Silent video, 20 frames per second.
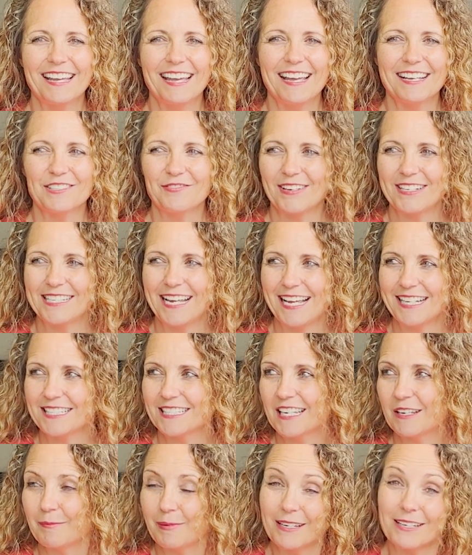It's
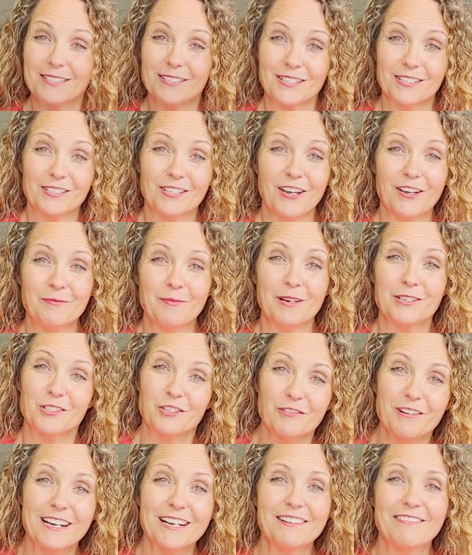fantastic because there's so much
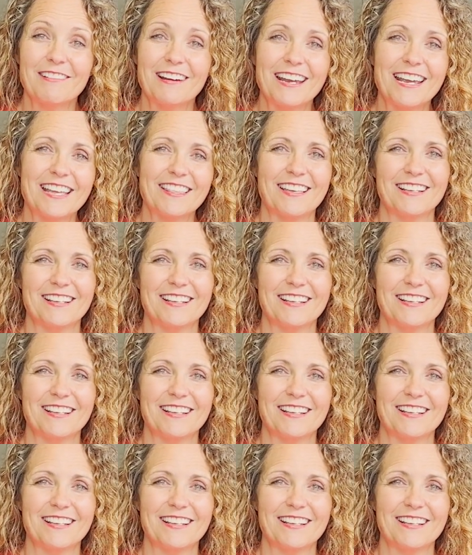greenery,